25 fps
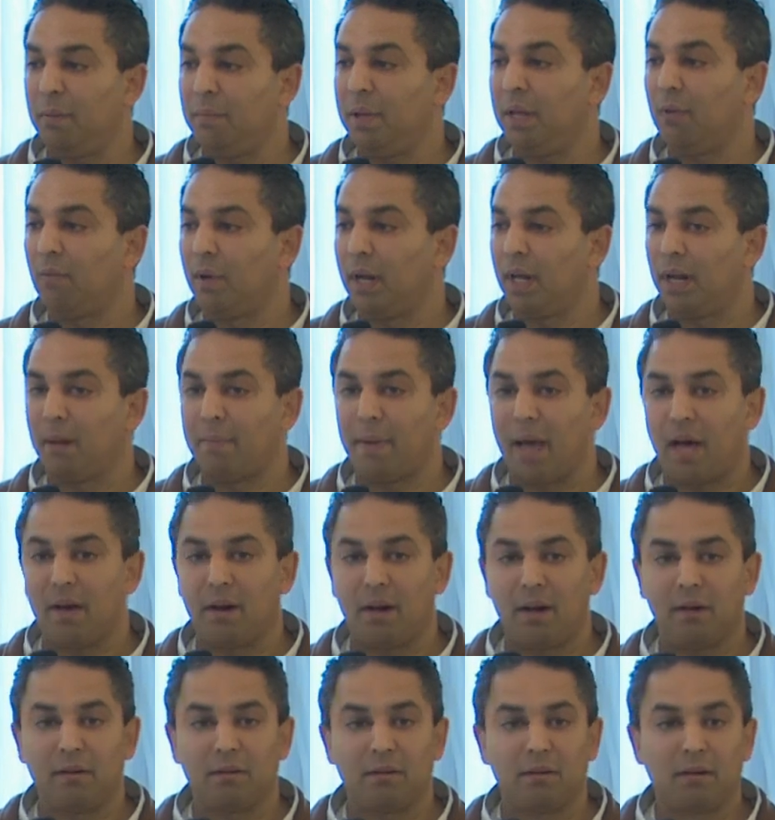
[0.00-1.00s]
to be real
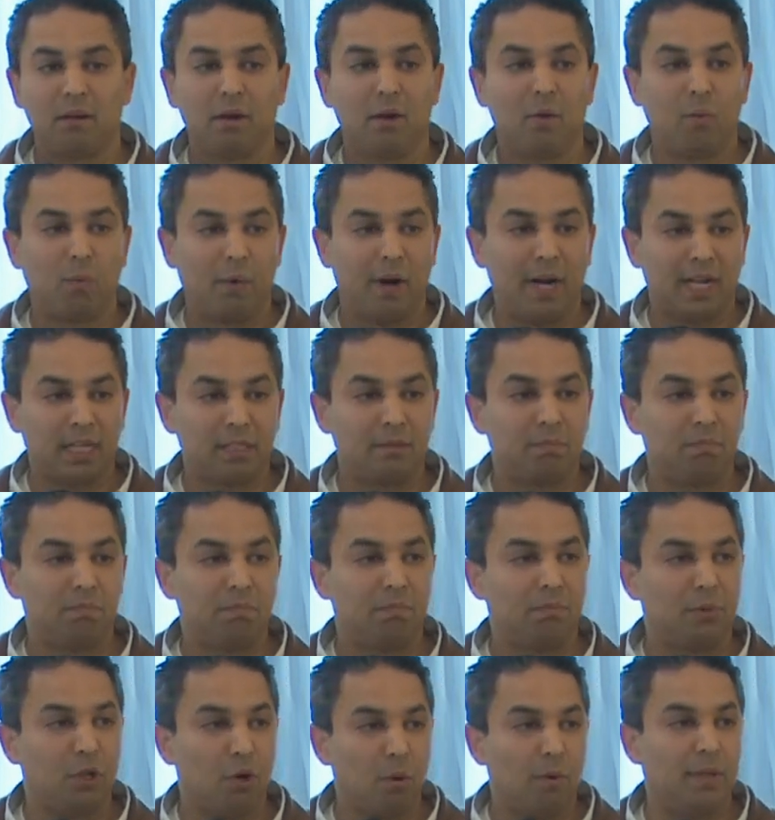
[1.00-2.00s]
about it.
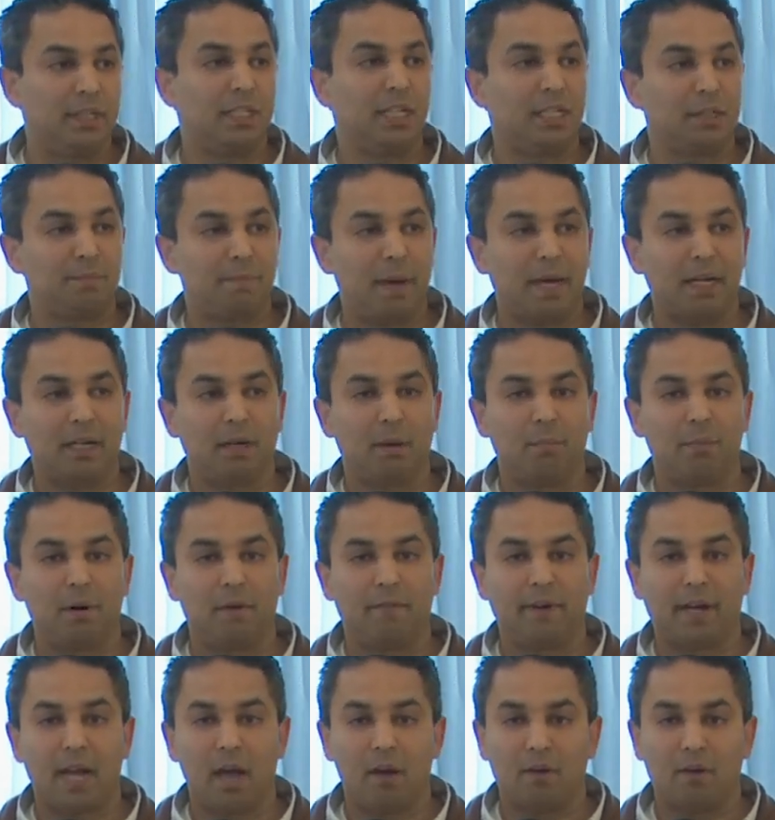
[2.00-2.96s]
No one's expecting a perfect